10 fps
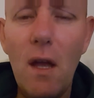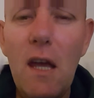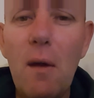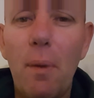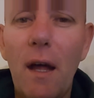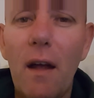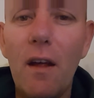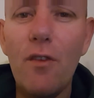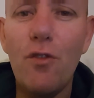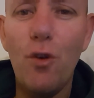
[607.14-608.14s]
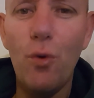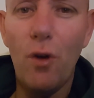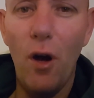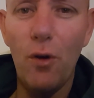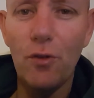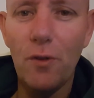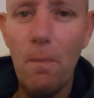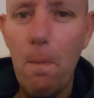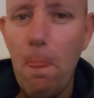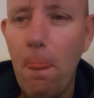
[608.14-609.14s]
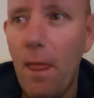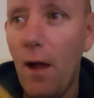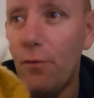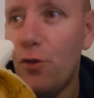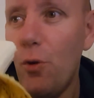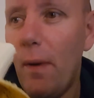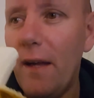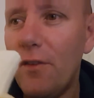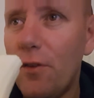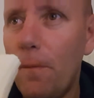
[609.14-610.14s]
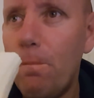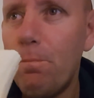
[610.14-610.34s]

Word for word: eat a banana in two goes now two bites